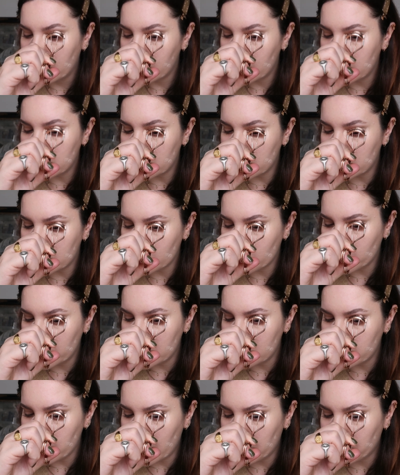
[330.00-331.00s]
These are the
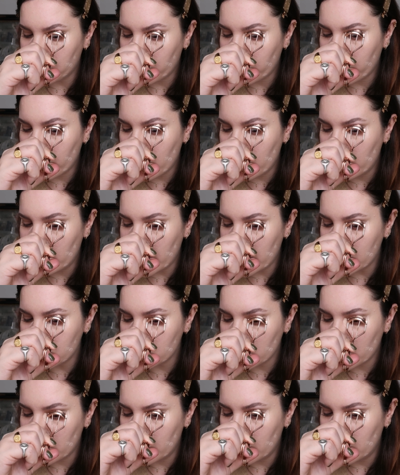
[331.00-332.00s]
Tweezerman Pro
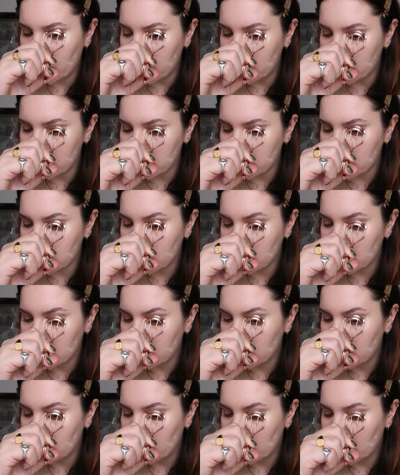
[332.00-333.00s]
Lash Curlers.
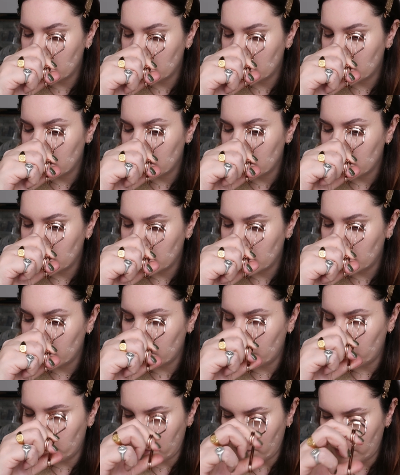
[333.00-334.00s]

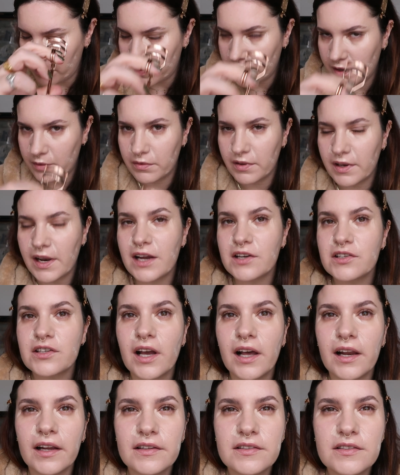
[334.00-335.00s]
The important thing with a lash
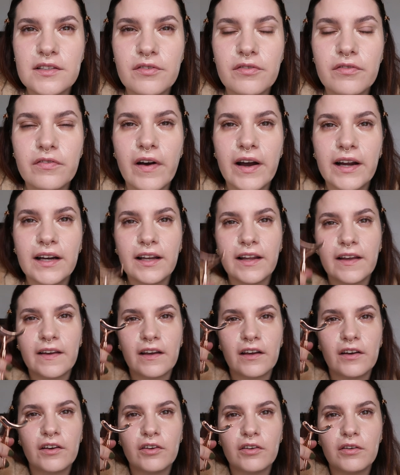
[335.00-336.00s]
curler is to find
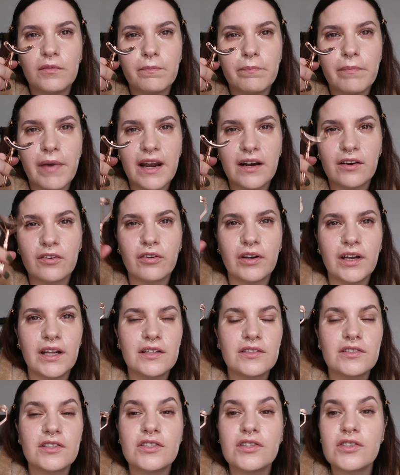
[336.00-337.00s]
like a good bend on
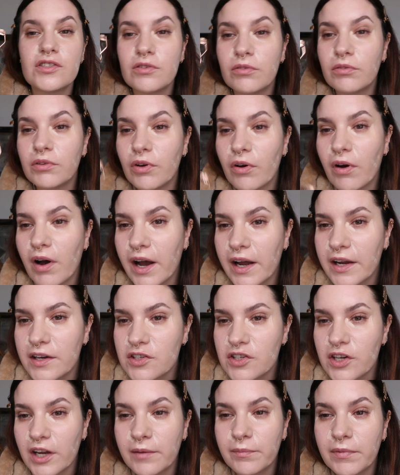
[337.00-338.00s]
it to suit your eye
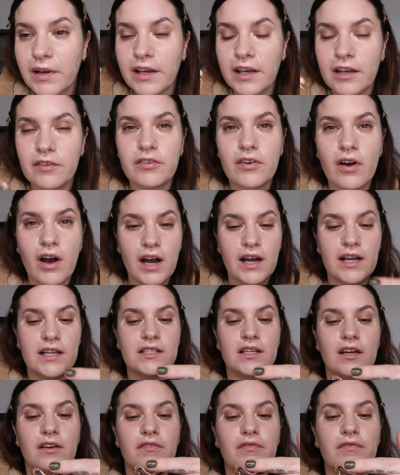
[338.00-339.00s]
shape. Like if your
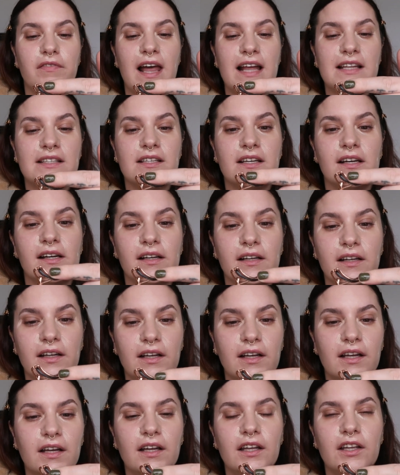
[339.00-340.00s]
eyes are flatter,
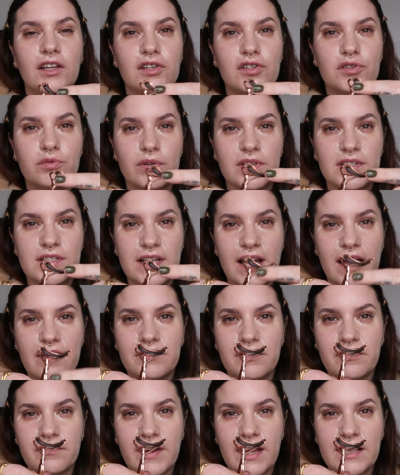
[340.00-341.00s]
use ones that have
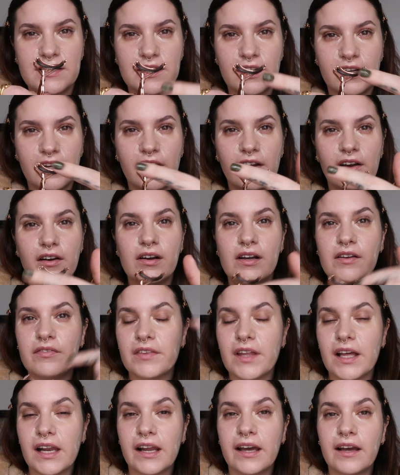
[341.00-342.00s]
a flatter curl. If
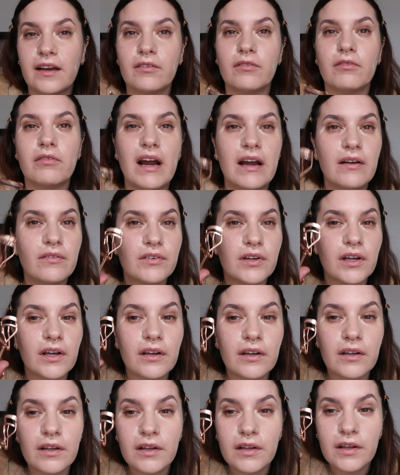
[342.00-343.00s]
they're like
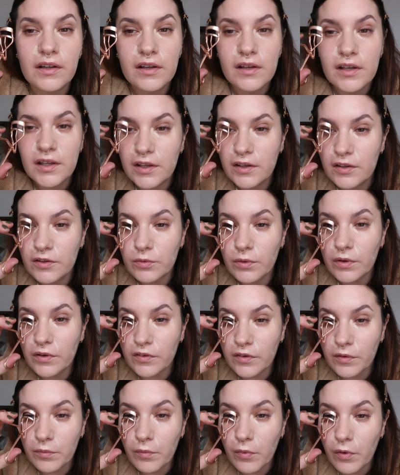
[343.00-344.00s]
rounder, use
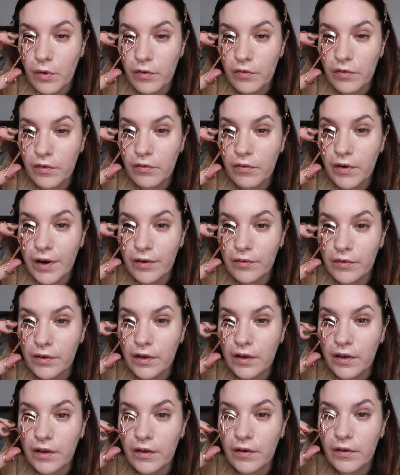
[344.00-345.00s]
ones with more of a rounder
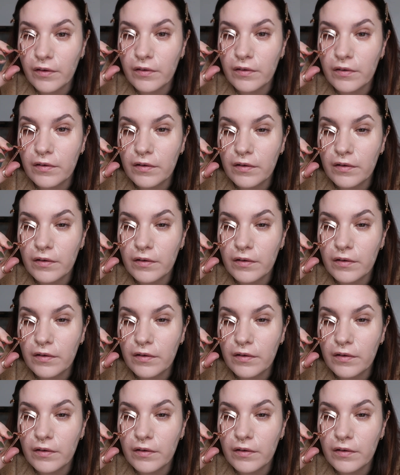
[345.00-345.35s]
curl.